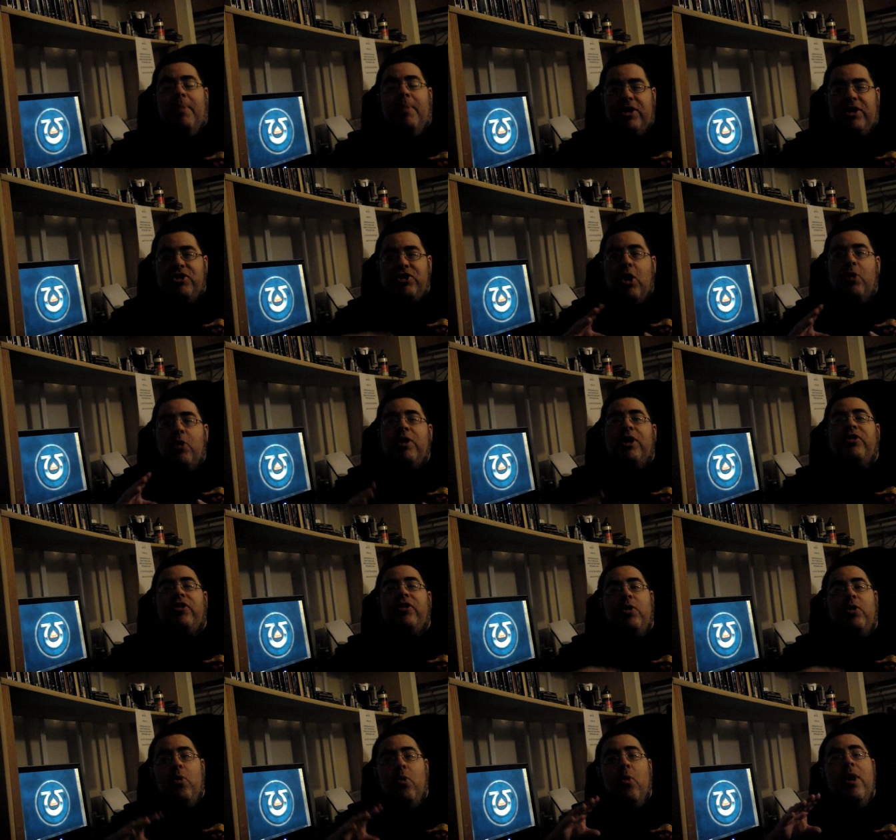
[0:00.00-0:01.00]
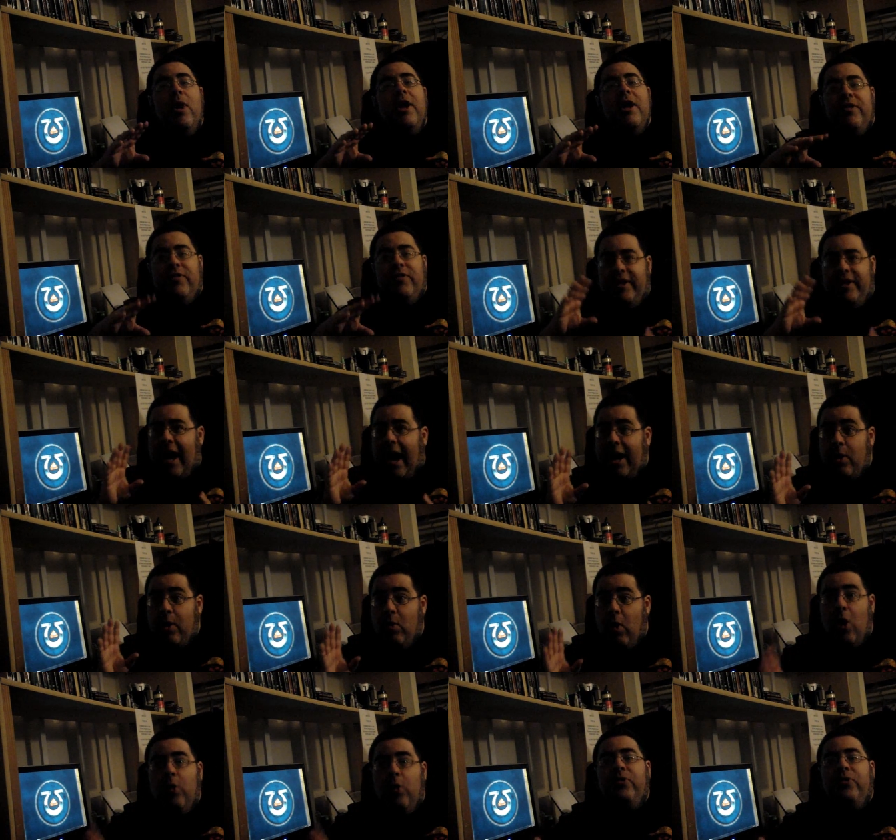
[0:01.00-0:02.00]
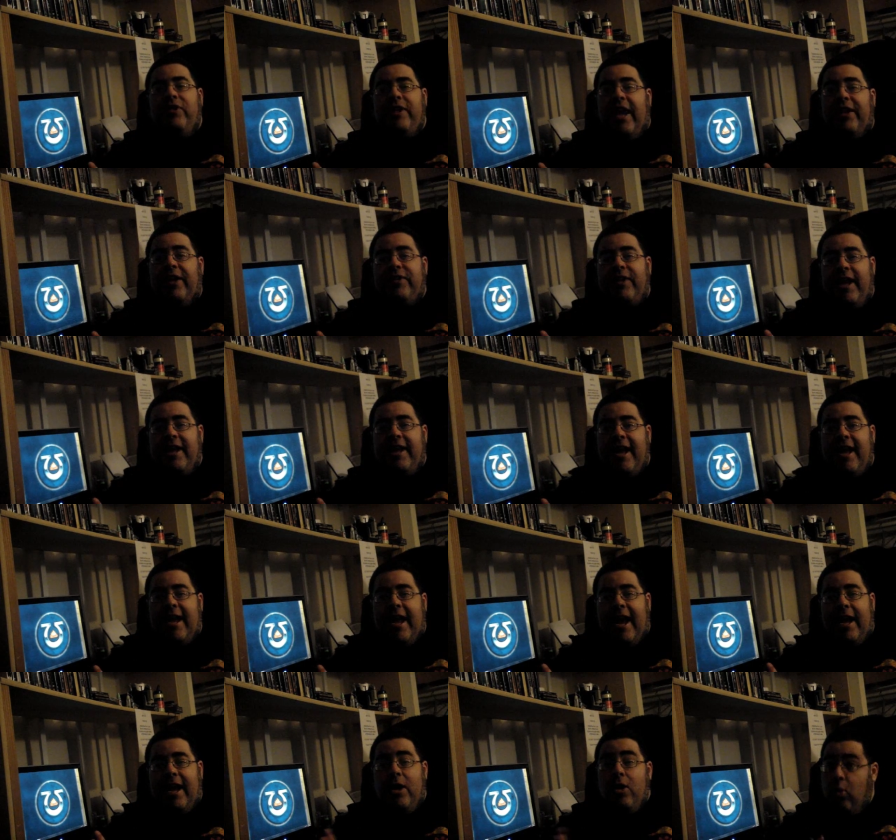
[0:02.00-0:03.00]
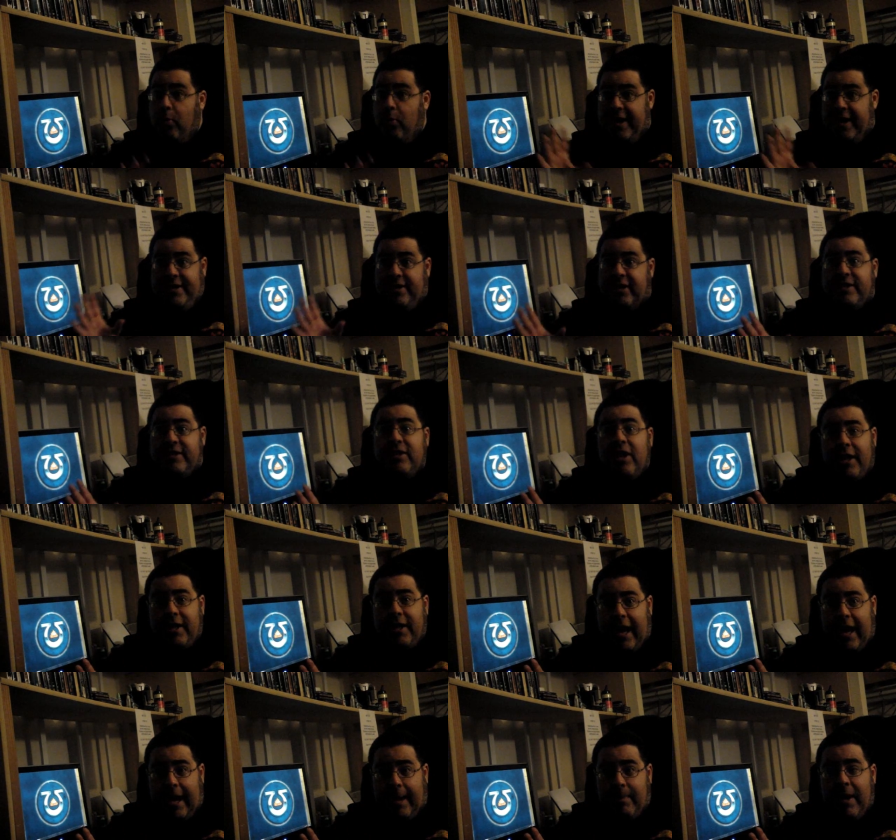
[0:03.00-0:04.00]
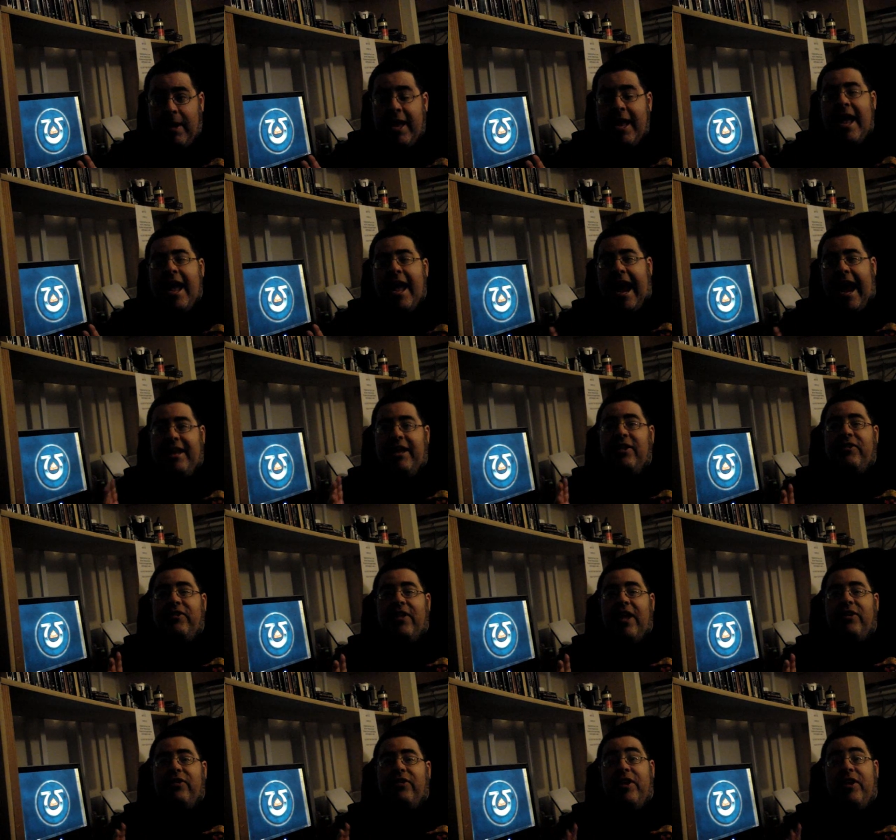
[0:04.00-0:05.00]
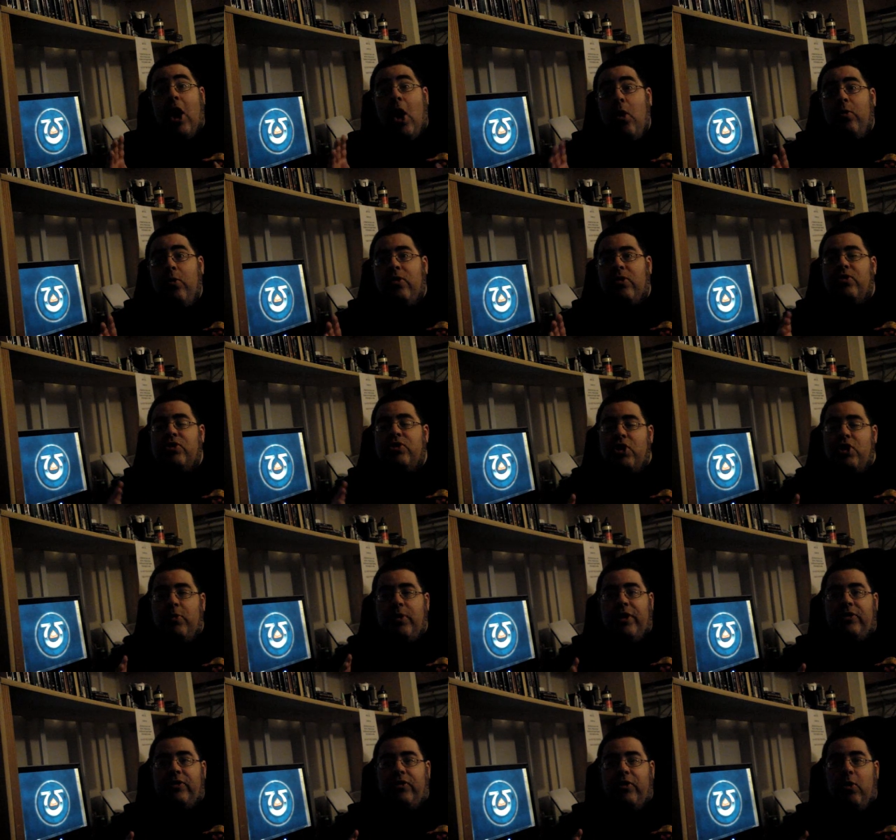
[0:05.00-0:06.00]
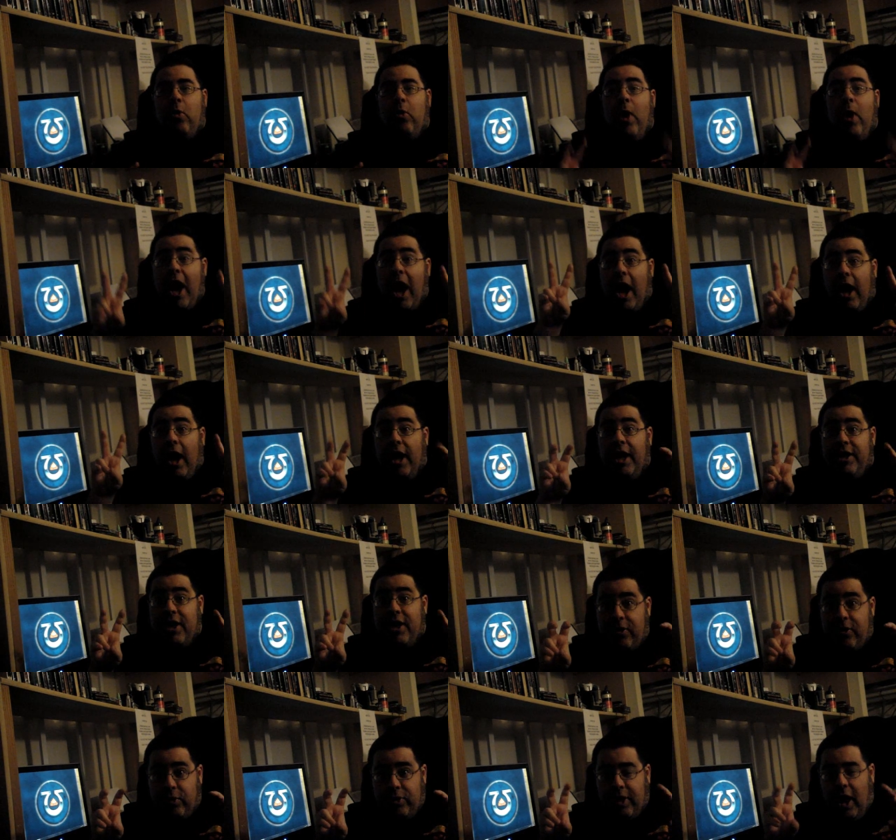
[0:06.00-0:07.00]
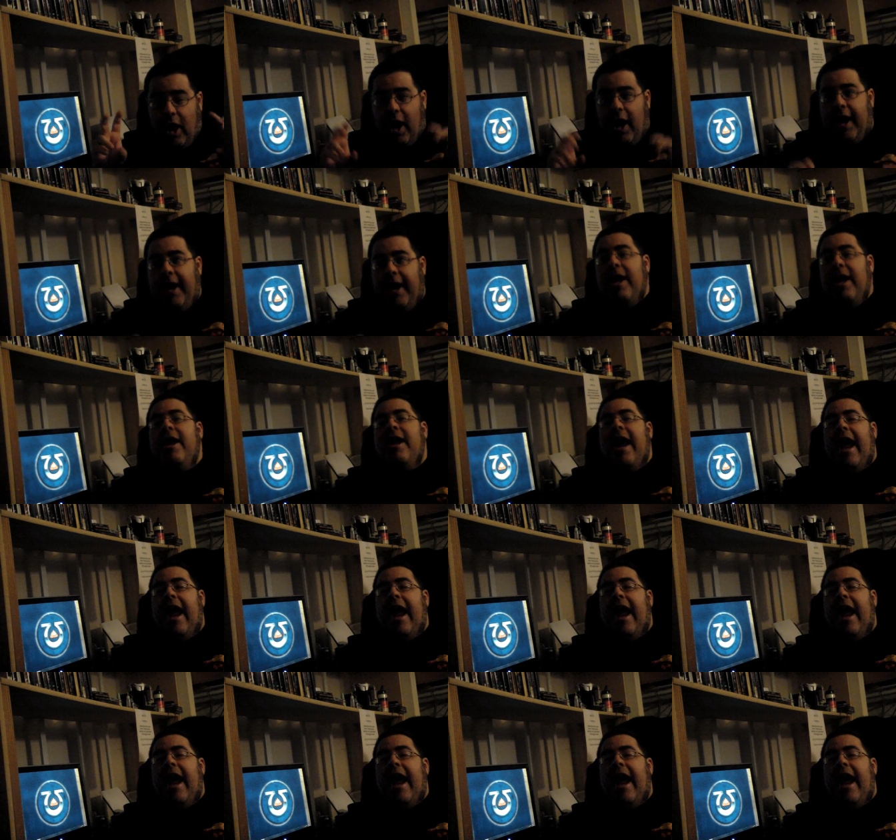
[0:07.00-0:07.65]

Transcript: but he showed it to the guy who owns the SKKA, who he does not name, and he says the owner showed it to another guy.